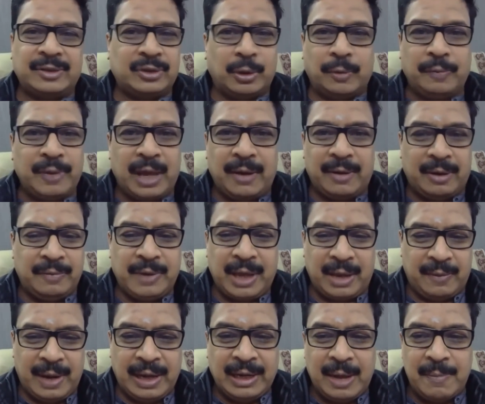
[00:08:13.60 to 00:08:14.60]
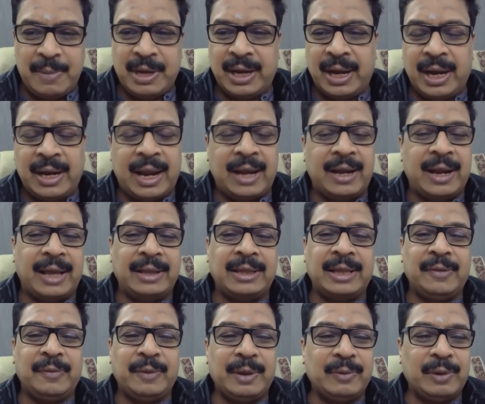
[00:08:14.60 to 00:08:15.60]
So we are welcoming it, and I
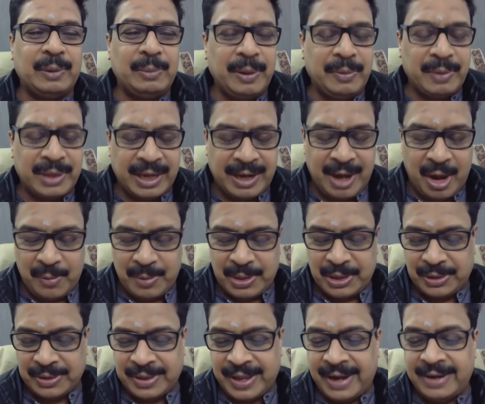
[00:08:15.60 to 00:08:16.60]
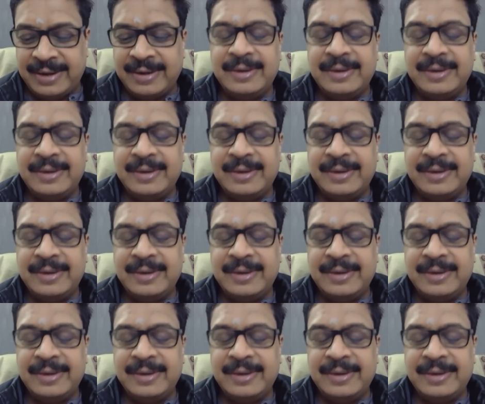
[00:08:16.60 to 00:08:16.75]
think we will be with the government on that.